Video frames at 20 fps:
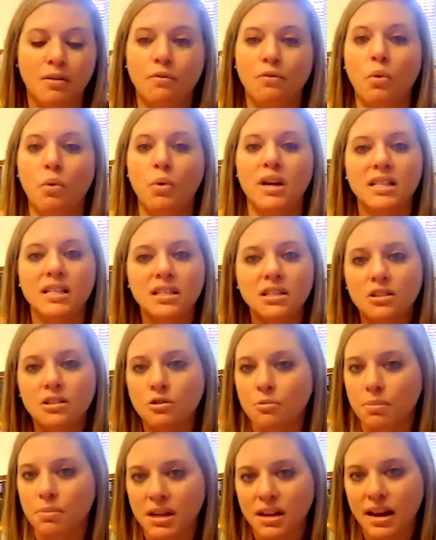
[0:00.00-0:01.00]
voice
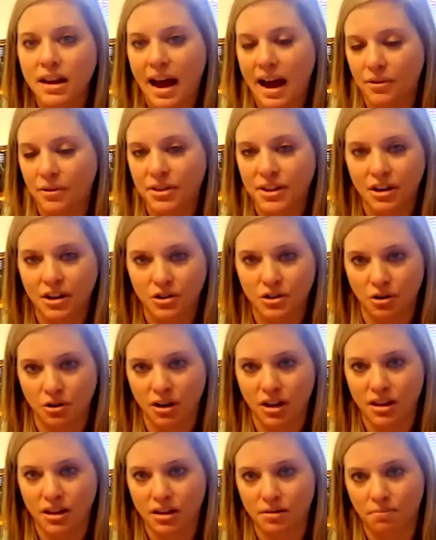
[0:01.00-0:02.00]
to be out there
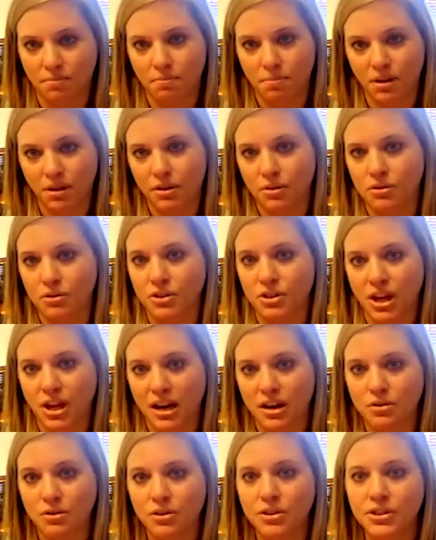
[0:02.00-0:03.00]
during the political
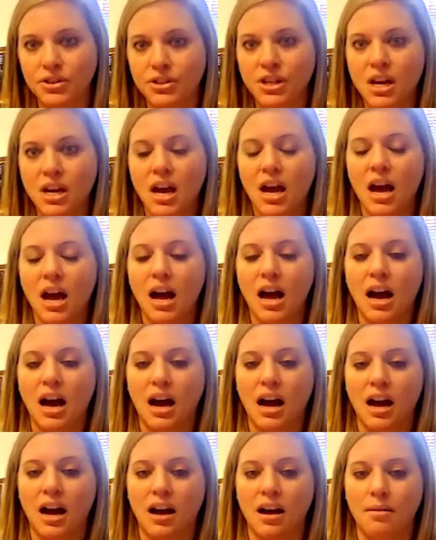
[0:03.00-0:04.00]
cycles.
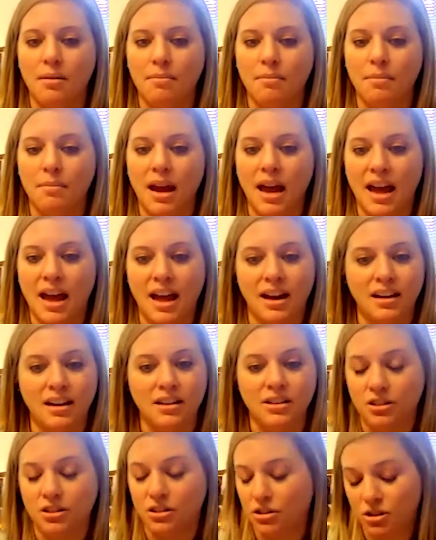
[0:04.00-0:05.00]
And
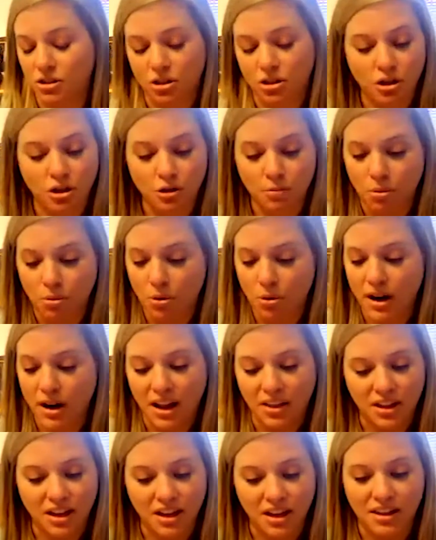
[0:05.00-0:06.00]
to your point,
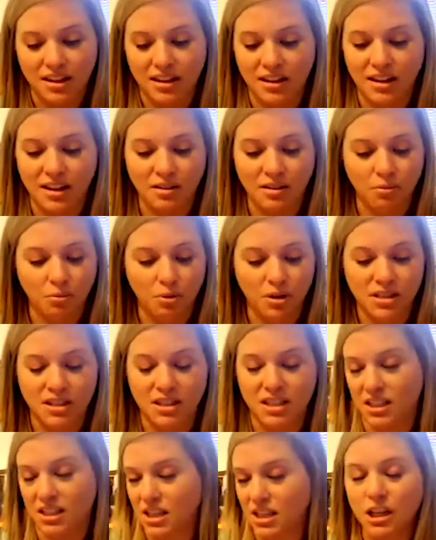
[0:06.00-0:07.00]
I think that it was
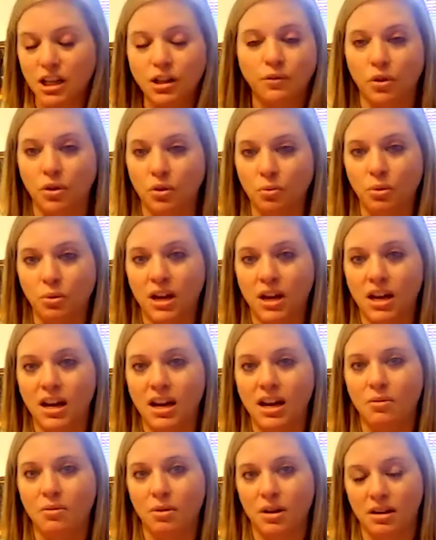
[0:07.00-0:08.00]
successful.
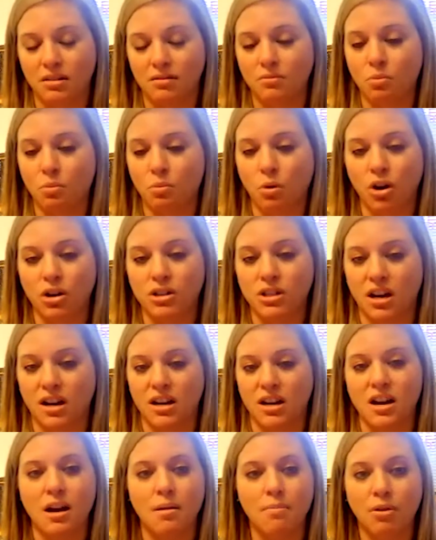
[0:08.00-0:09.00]
We worked
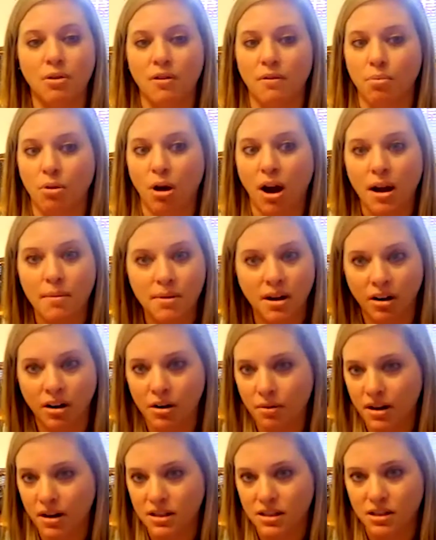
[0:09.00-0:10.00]
a number of primary
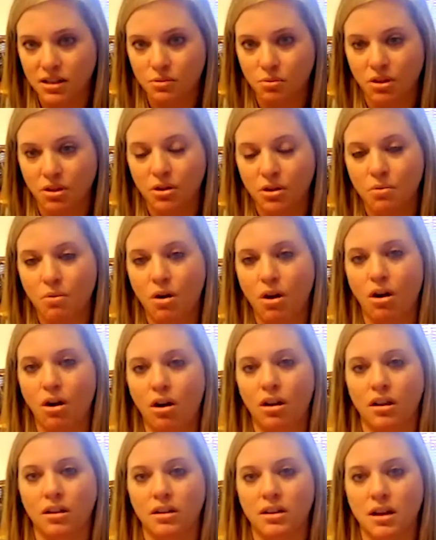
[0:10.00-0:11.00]
races with you
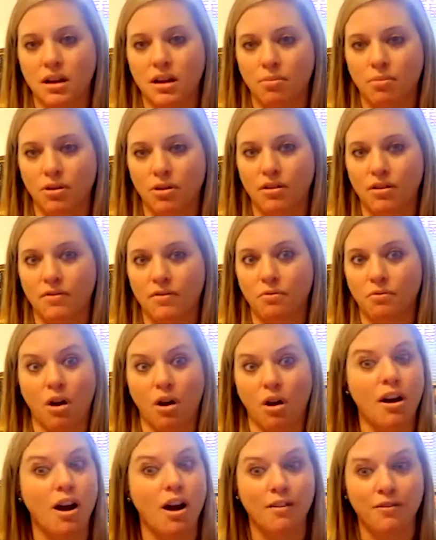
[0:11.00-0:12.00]
all, a number of
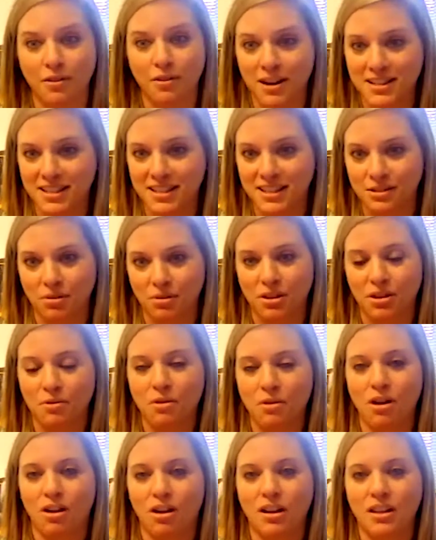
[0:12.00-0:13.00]
runoff races with you
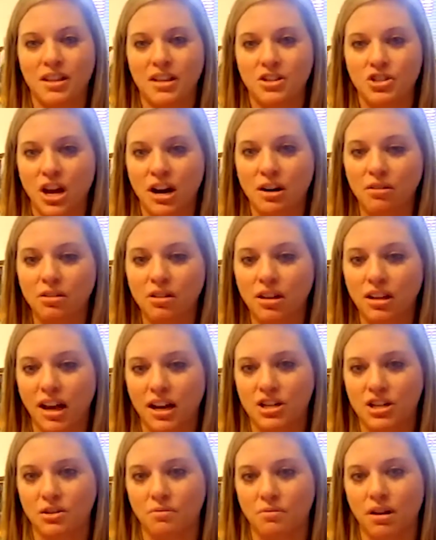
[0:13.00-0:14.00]
all, and then general
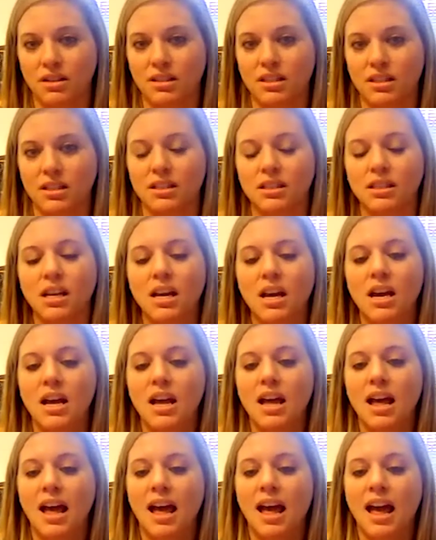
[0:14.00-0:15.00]
election races.
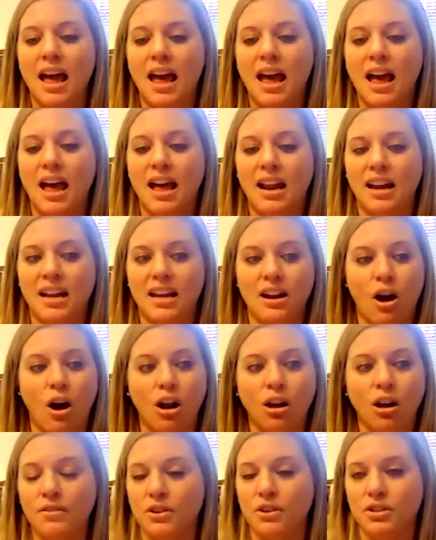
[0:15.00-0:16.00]
And in
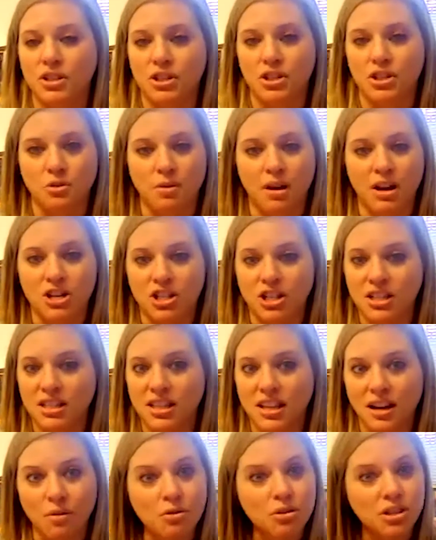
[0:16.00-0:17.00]
all of those situations,
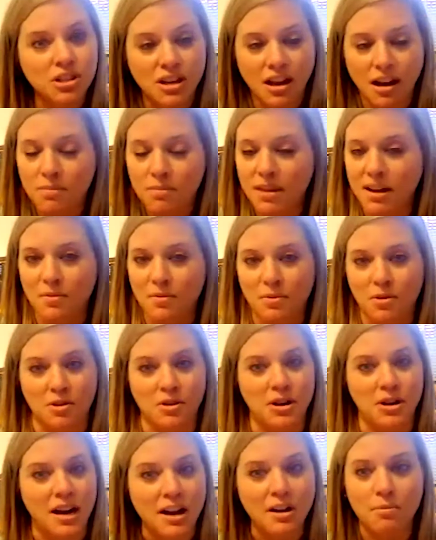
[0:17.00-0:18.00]
there were some that were
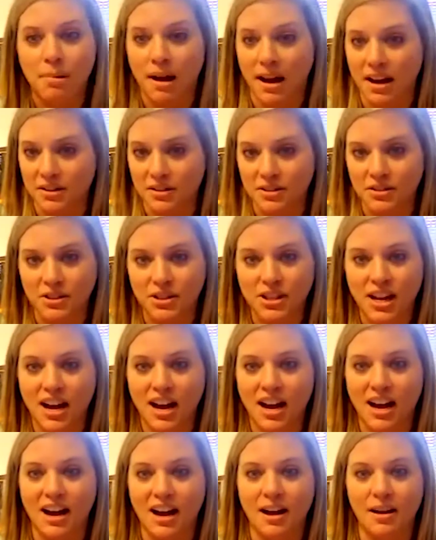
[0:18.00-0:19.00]
nail biters.
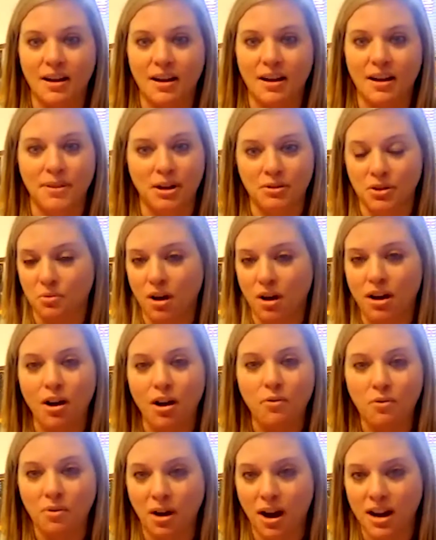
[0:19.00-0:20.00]
There was a
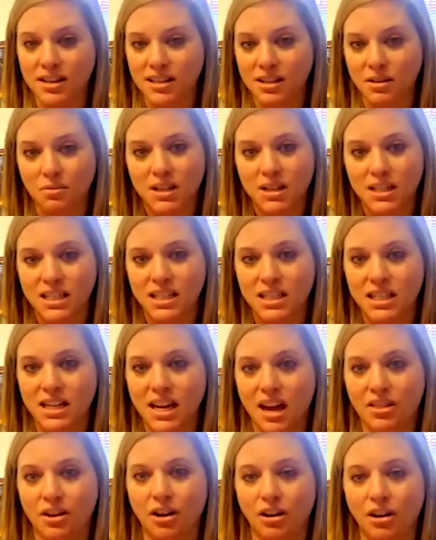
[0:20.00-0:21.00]
runoff race that we did
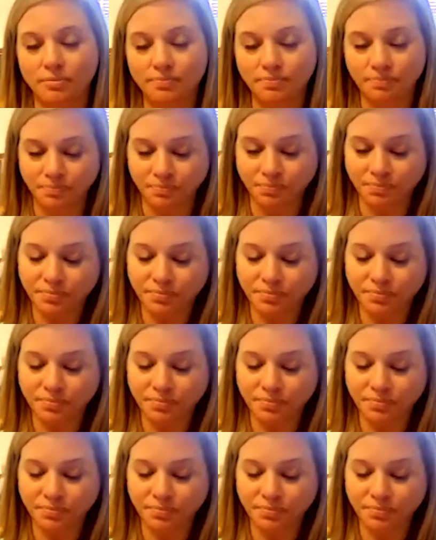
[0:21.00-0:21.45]
together